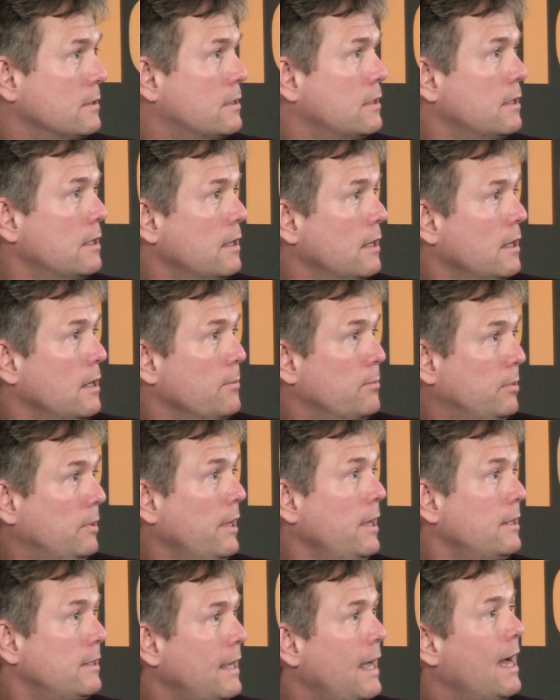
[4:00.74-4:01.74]
is going to
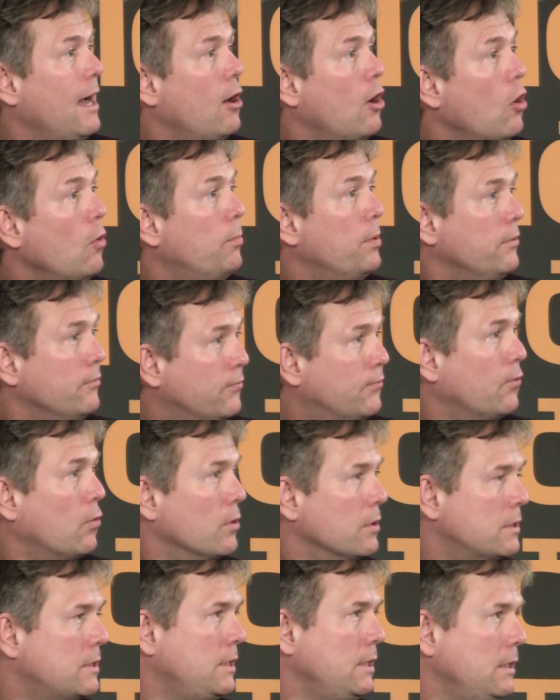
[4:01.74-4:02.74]
plan to open
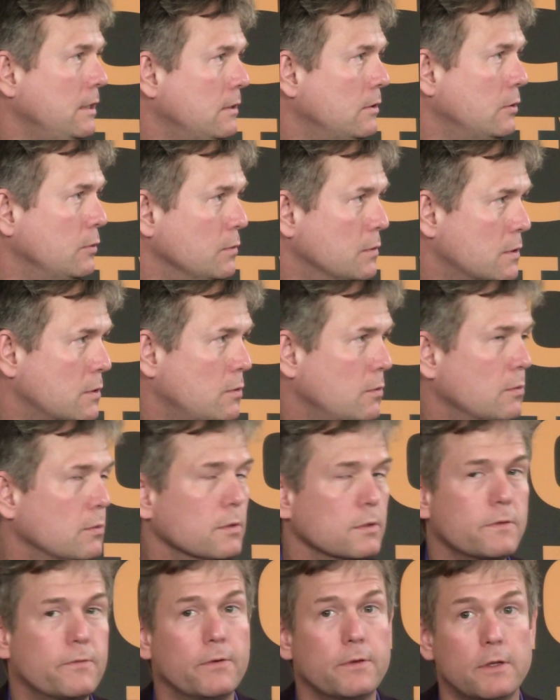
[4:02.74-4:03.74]
14 new
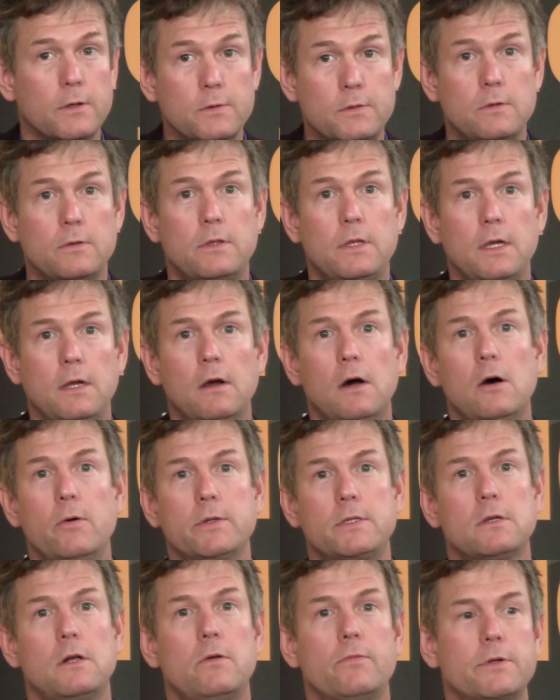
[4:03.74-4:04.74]
schools for those who think,
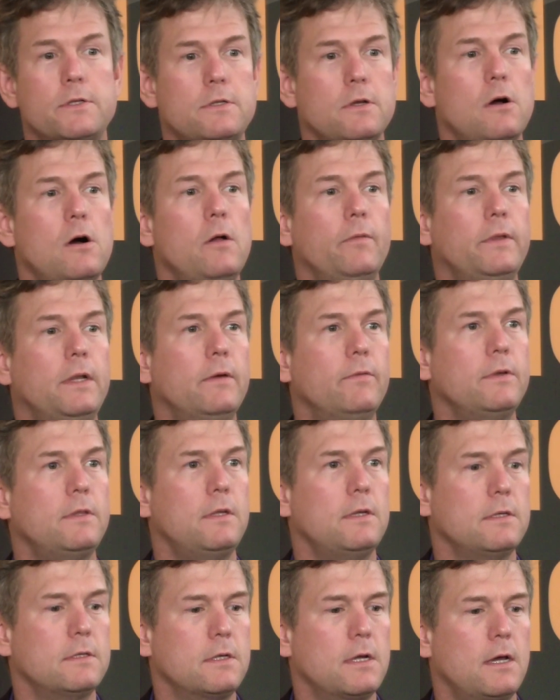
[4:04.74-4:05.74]
oh, it's all resolved and
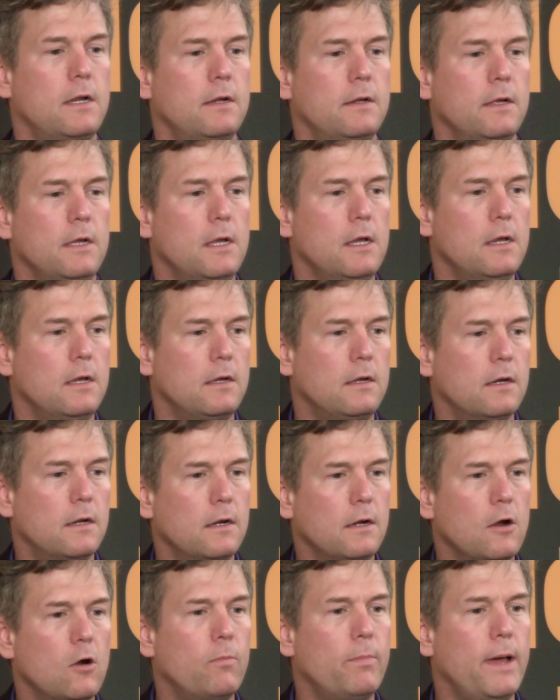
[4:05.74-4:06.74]
everything's kind of
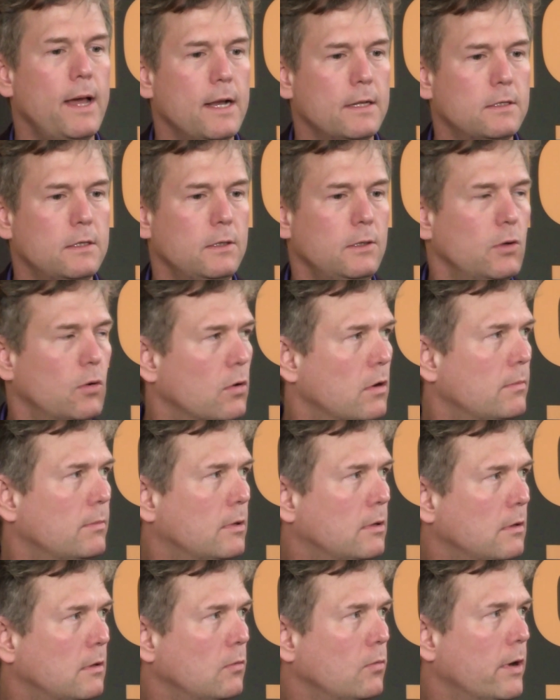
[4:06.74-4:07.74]
going to go back to
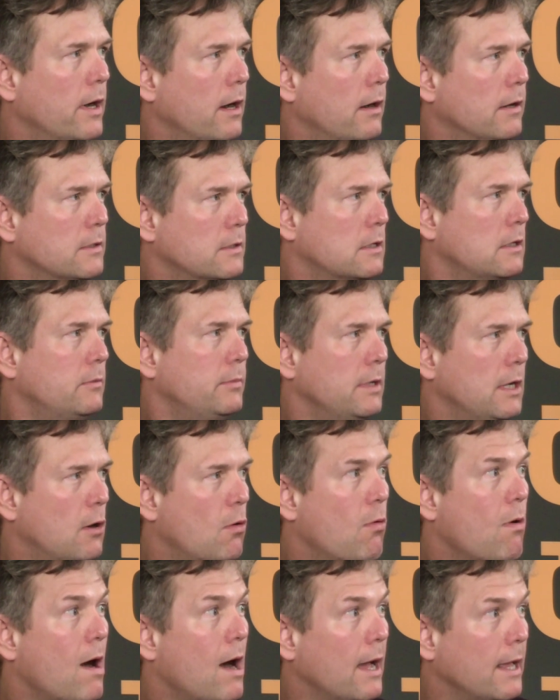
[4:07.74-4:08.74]
normal where it's going to be
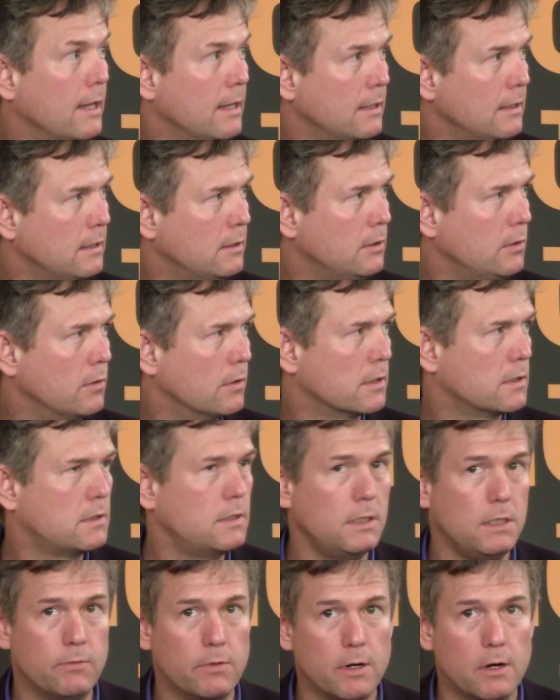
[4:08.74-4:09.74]
quiet in New York
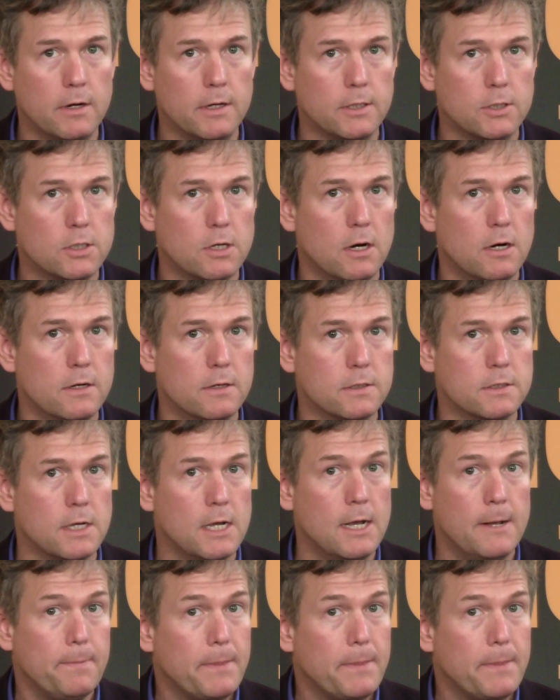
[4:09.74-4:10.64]
City regarding charters.